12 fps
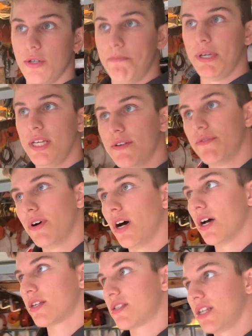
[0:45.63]
little bead of
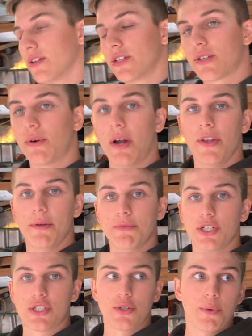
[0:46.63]
sealant around them
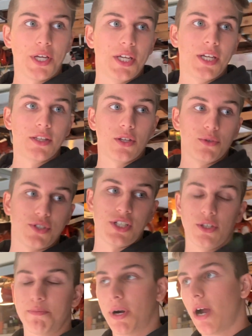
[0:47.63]
just so we can get those
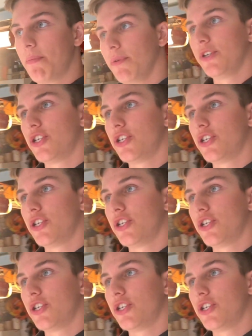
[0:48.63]
sealed properly,